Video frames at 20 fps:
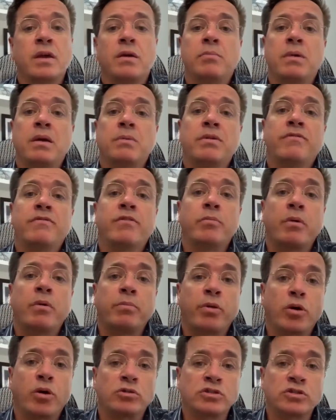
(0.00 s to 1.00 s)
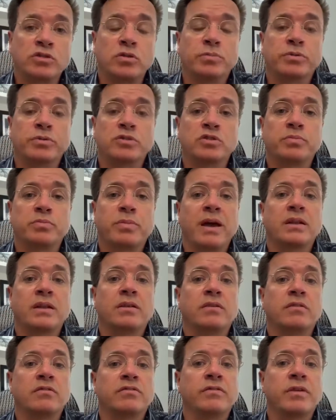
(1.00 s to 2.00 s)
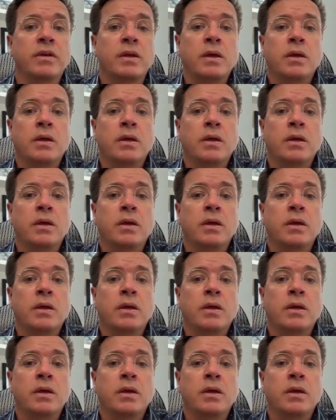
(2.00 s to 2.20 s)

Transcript: maybe from a personal perspective.